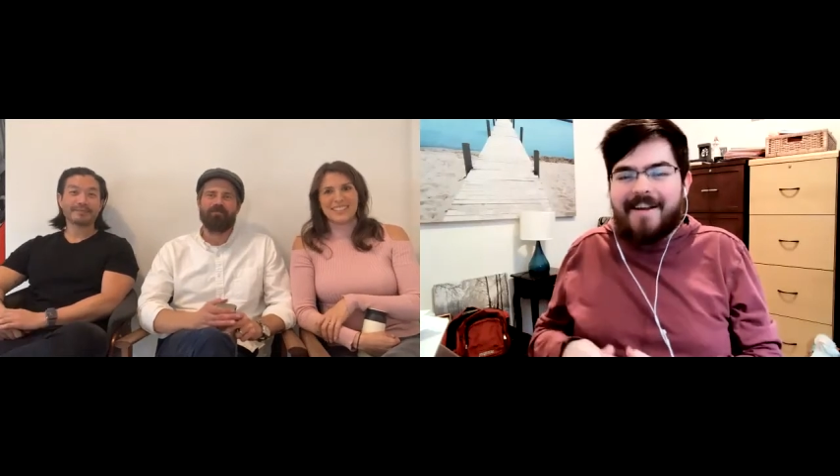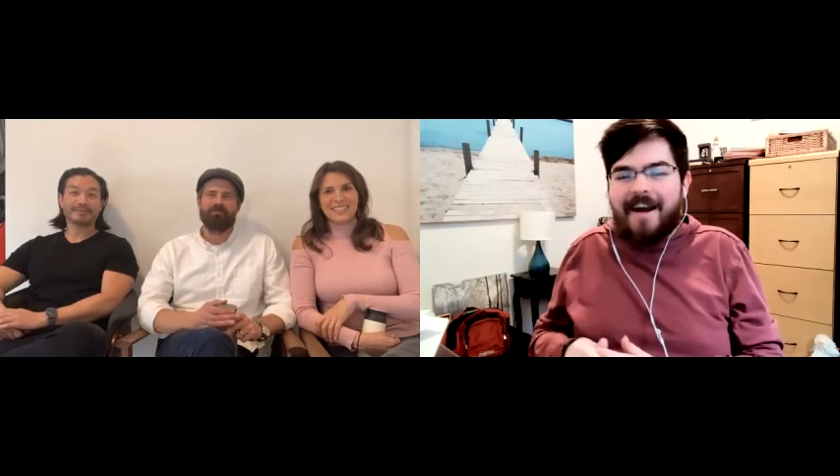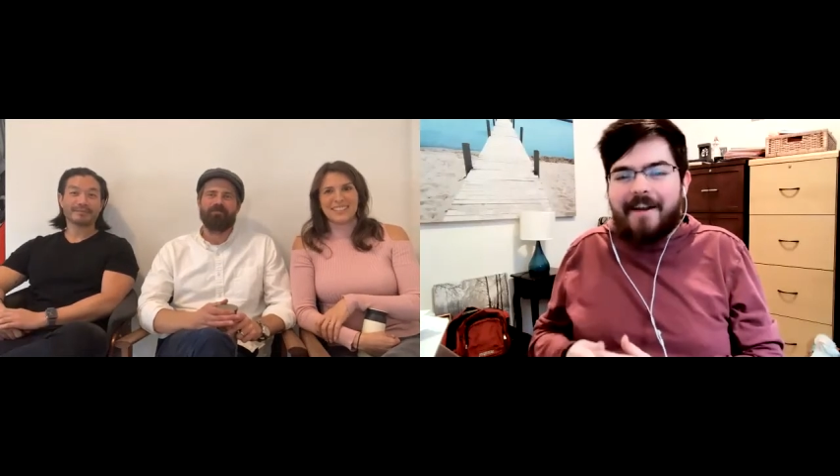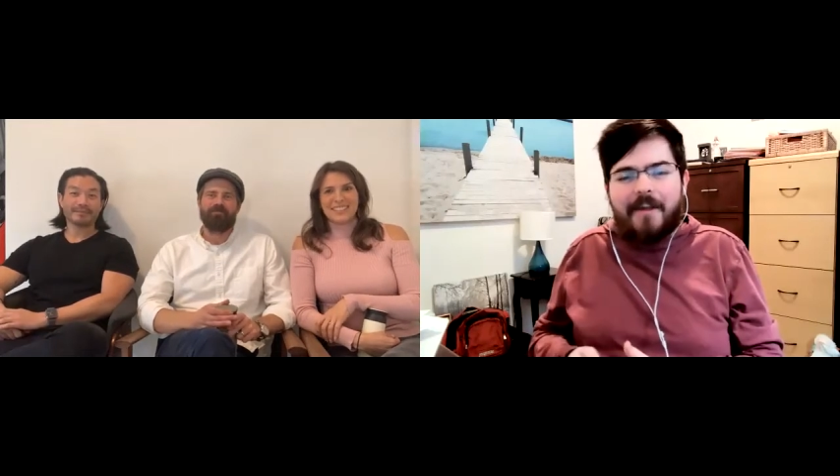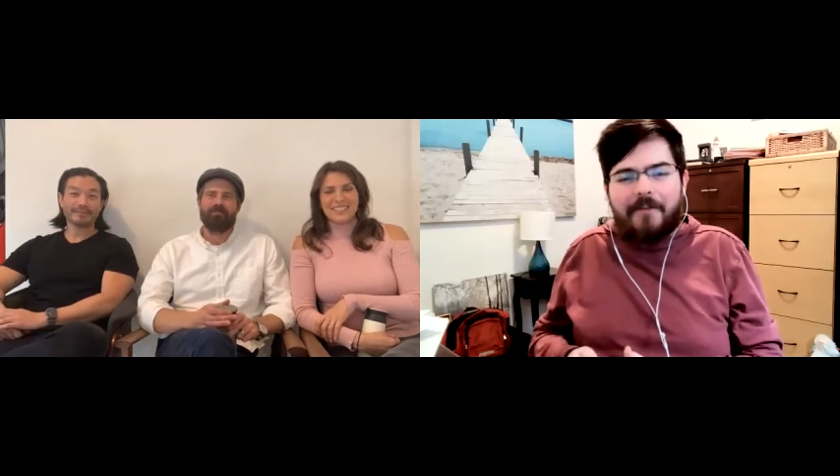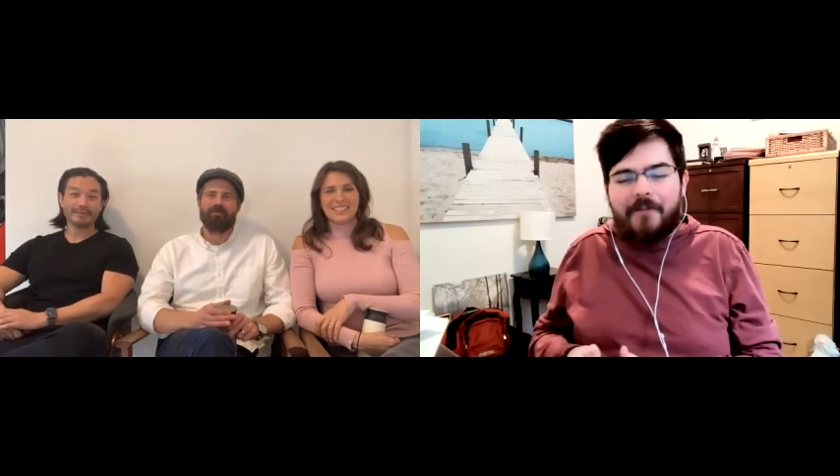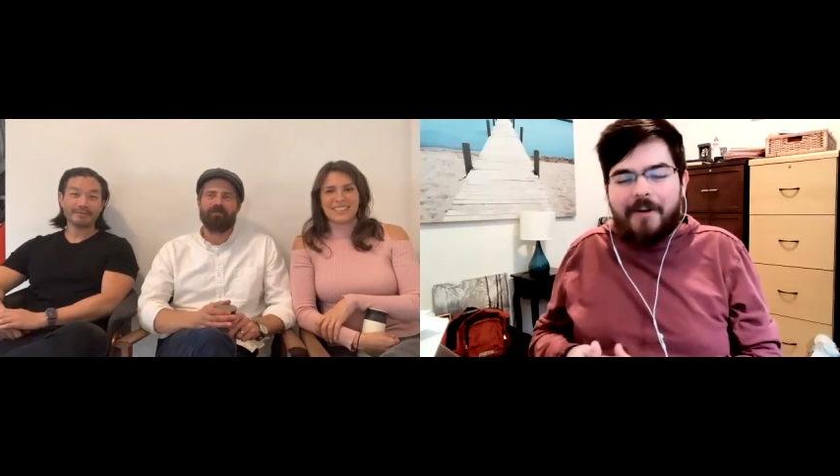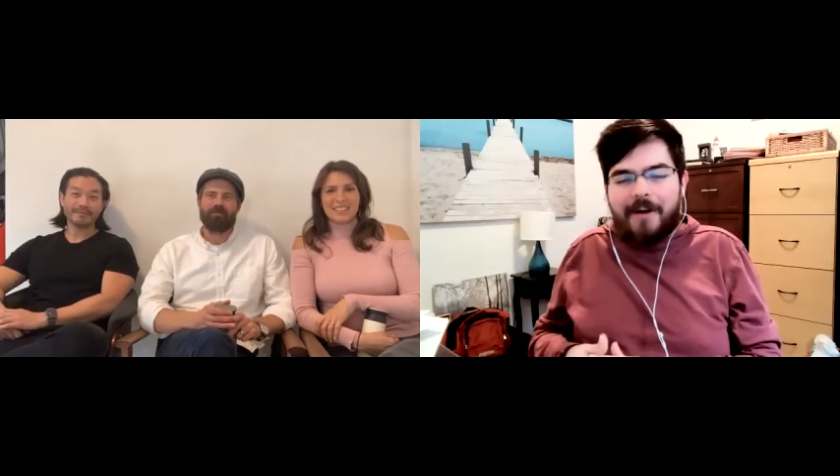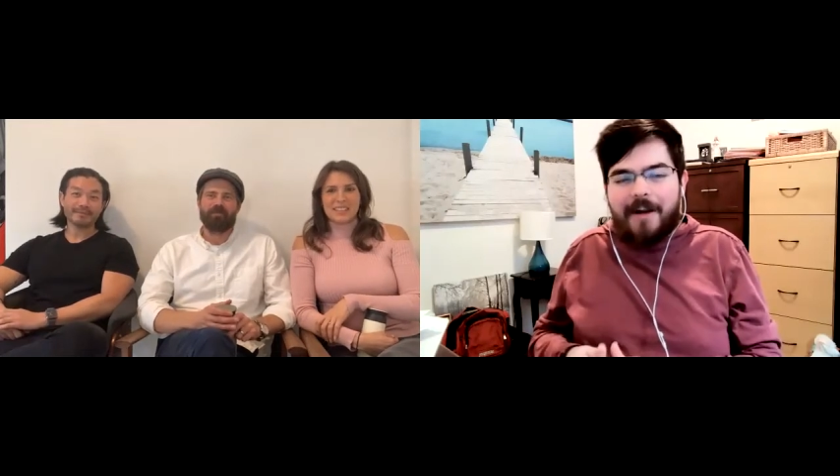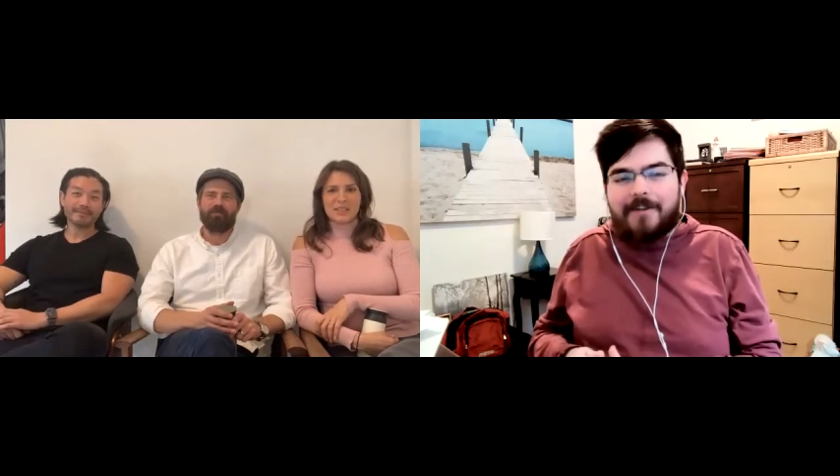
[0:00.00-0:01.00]
I
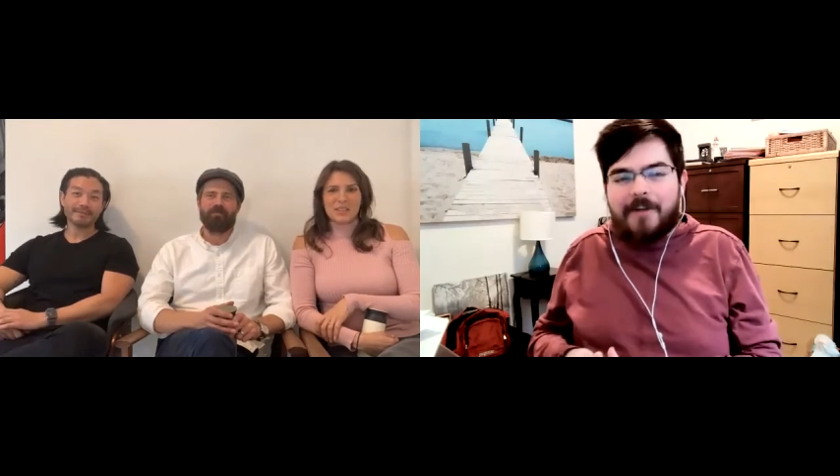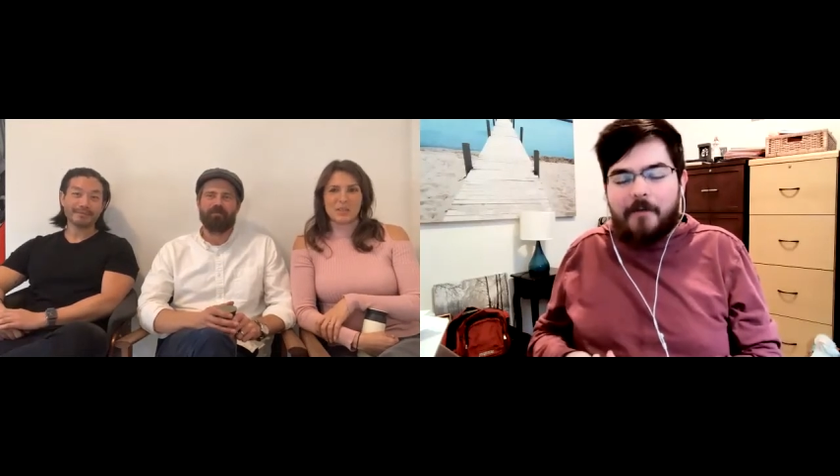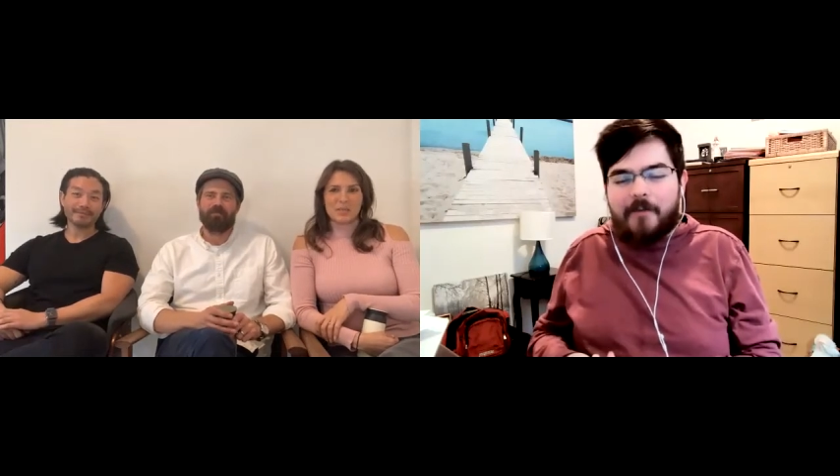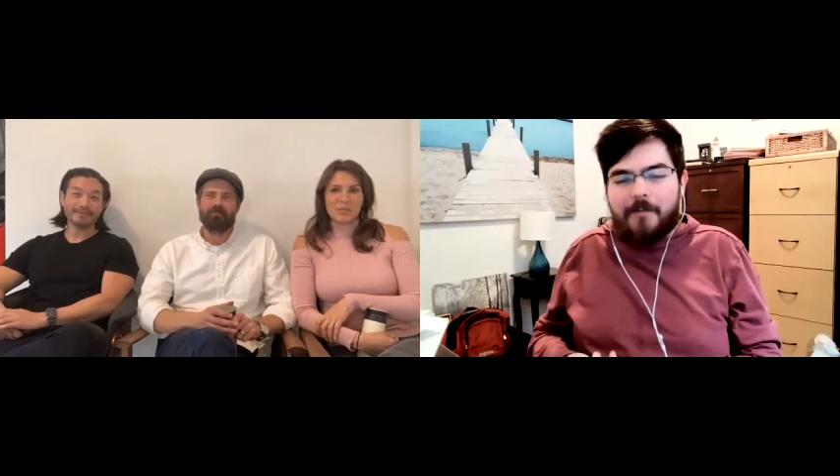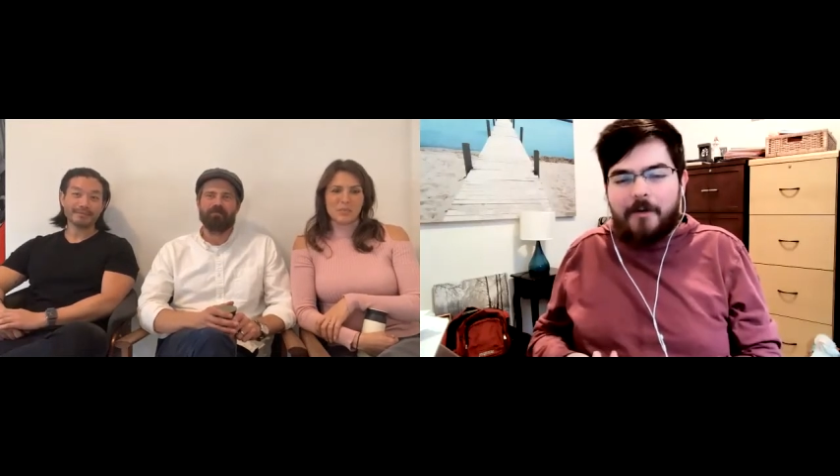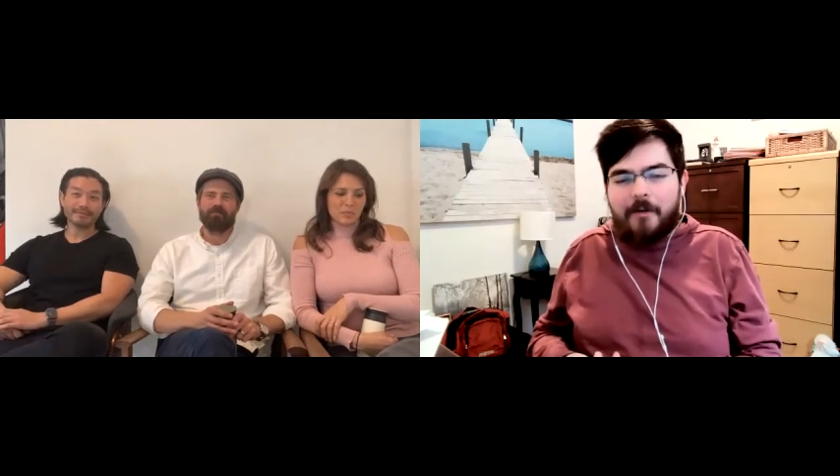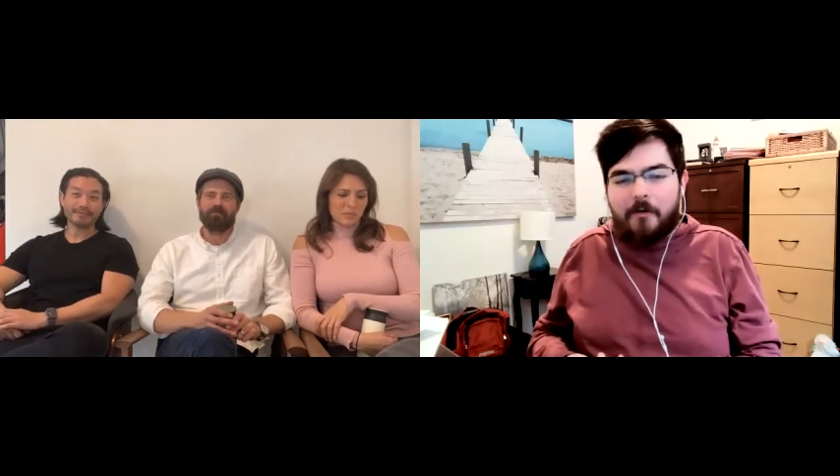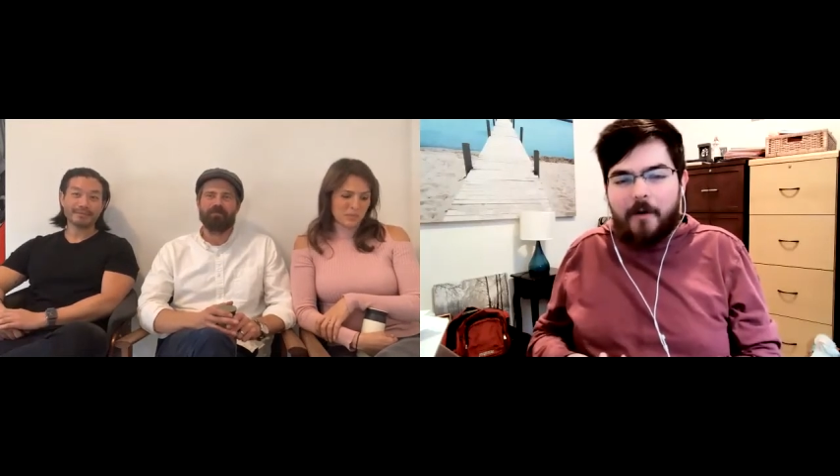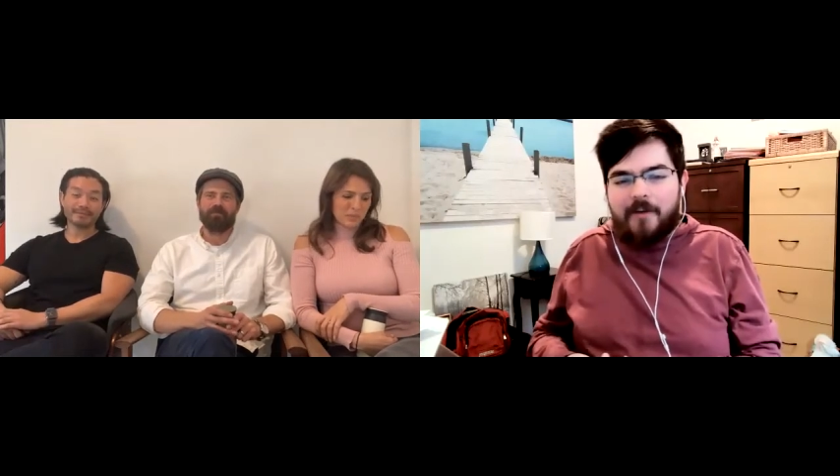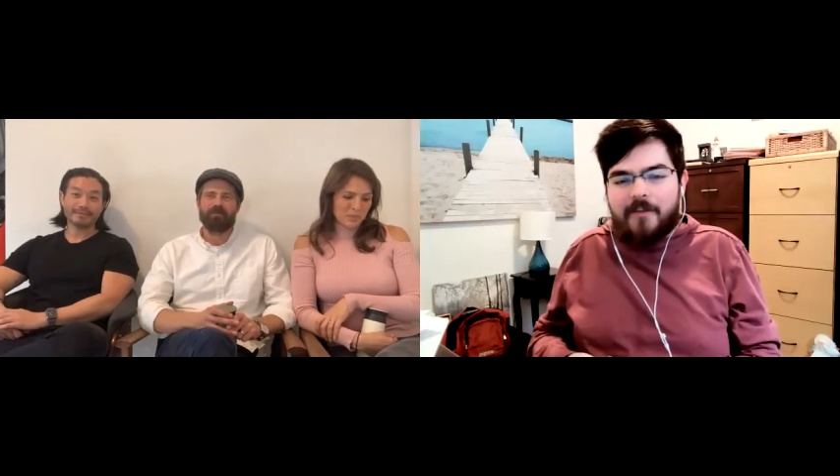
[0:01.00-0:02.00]
figured I'd start with some New Year
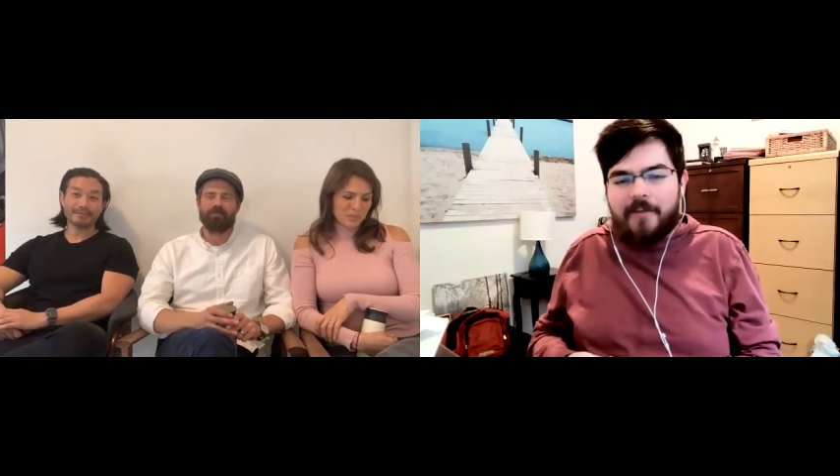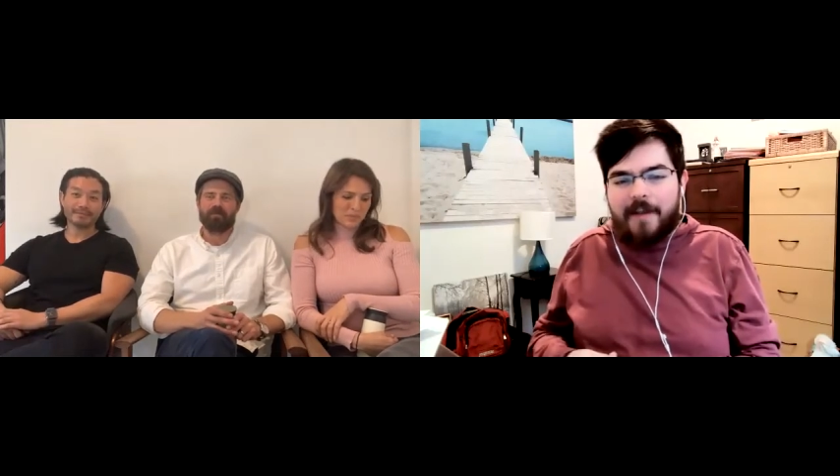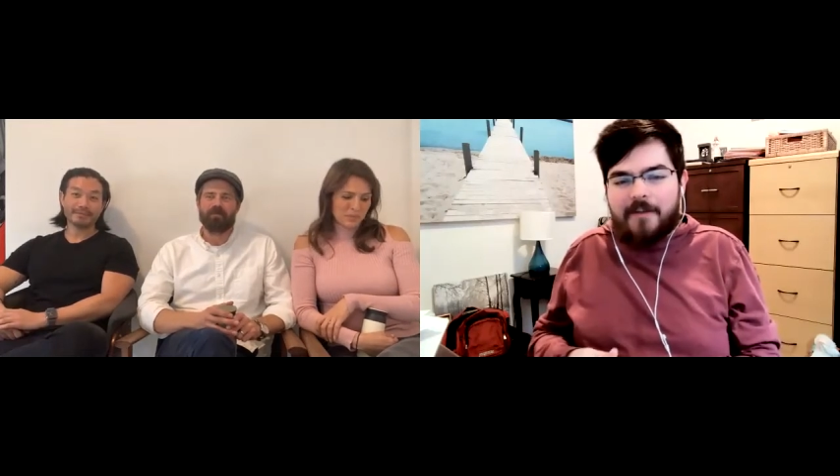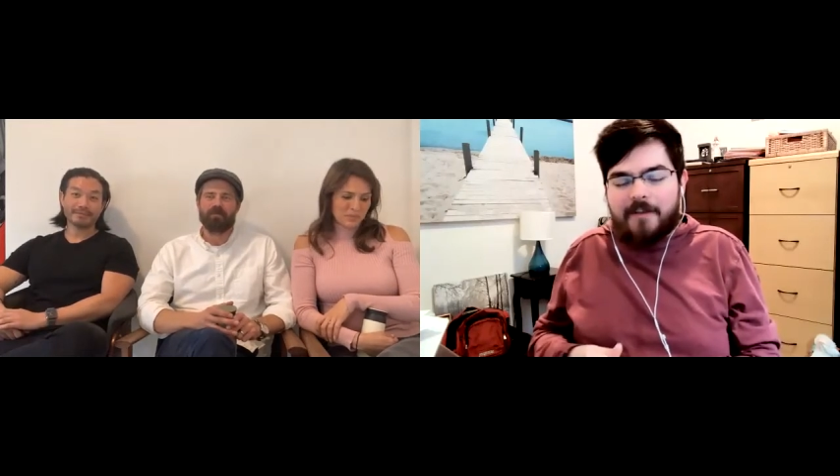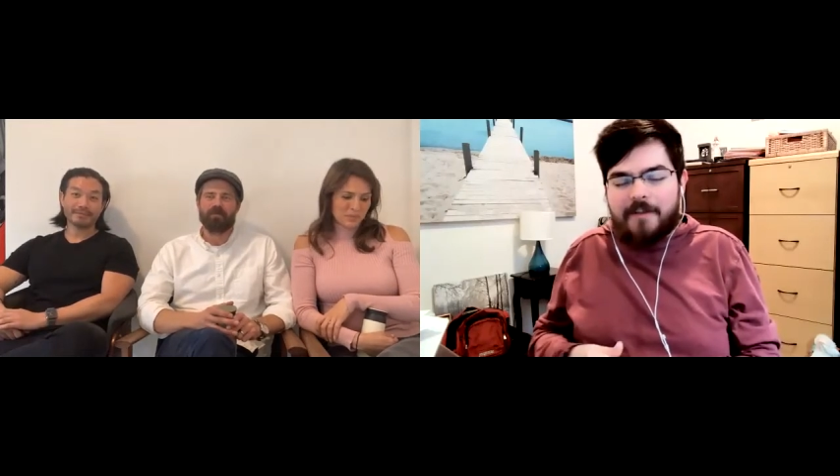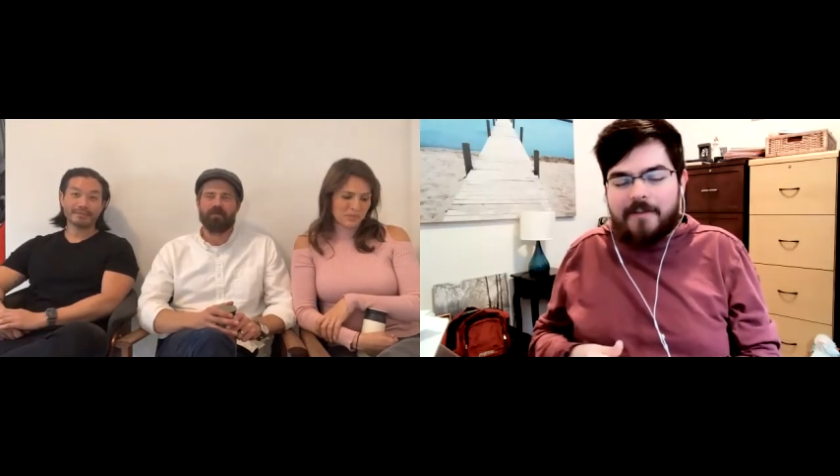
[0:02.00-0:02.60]
questions actually.